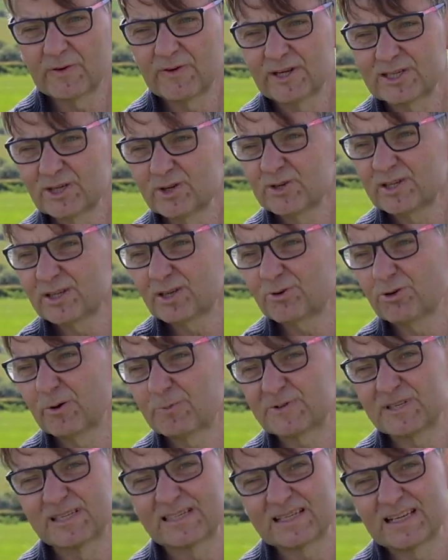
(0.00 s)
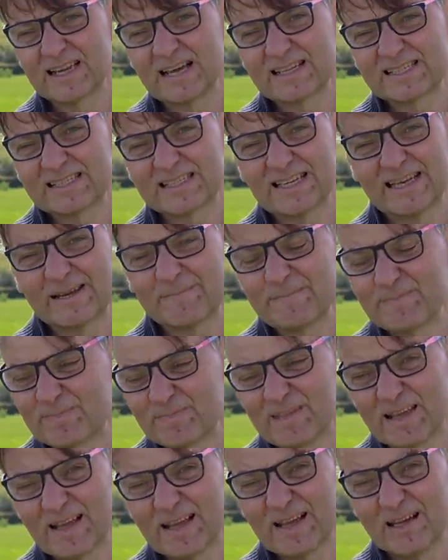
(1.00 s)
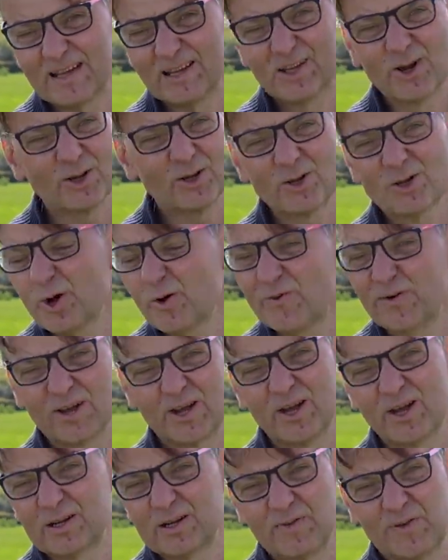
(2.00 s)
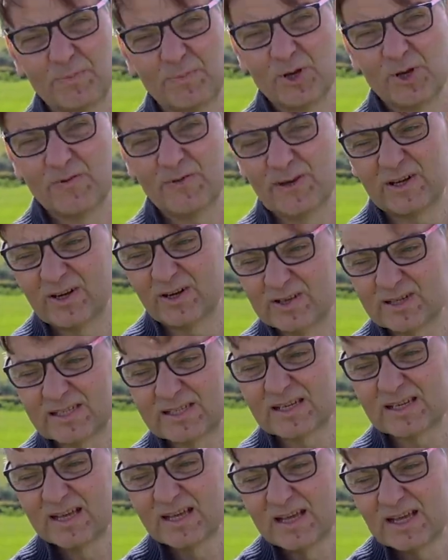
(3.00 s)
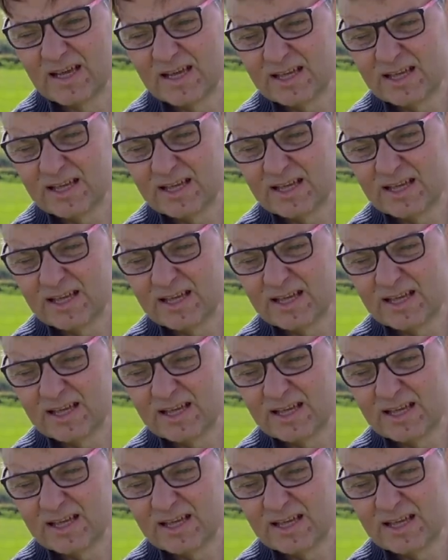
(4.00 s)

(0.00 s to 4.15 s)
have I done to the crop since the last time? Not an awful lot, if I'm perfectly honest.